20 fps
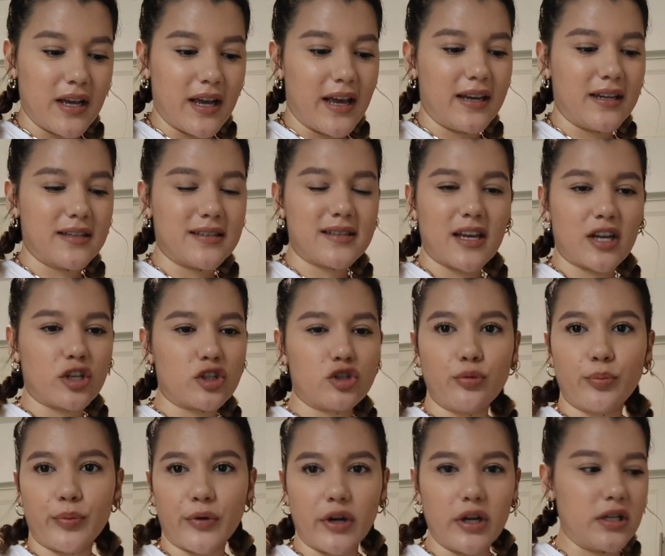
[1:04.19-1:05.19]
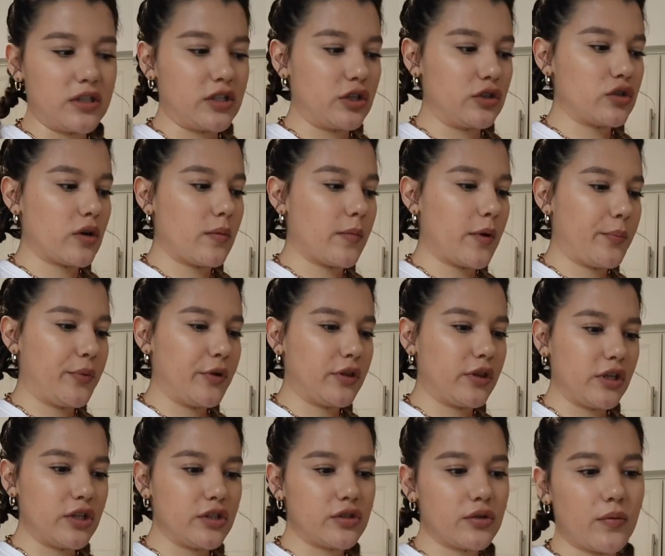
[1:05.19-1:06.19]
and it's like super easy. So I'm gonna put
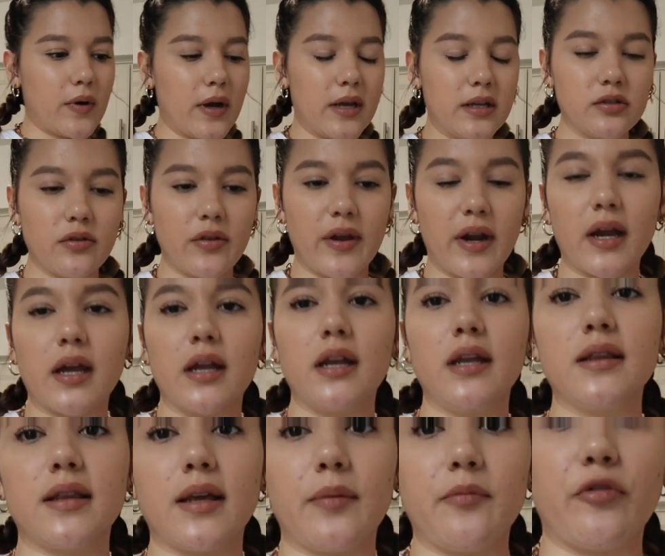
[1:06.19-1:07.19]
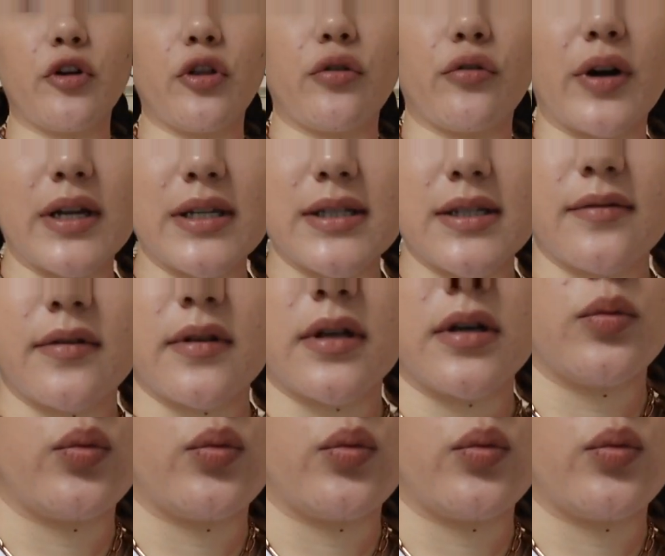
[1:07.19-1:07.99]
these away so that I can eat them for the rest of the